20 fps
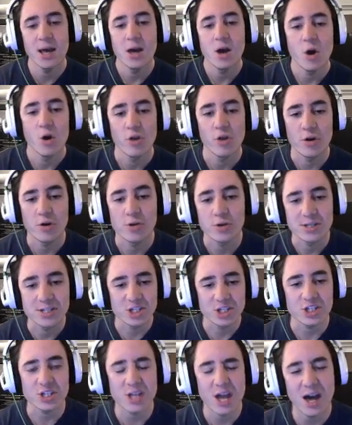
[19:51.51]
although it's
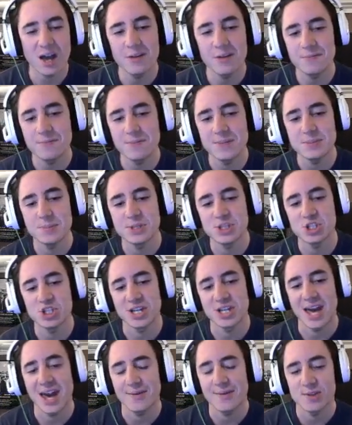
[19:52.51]
just kind of
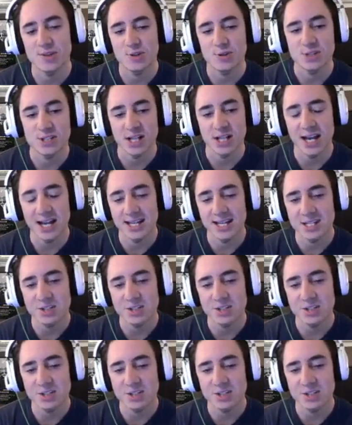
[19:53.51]
mispositioning it ever so slightly.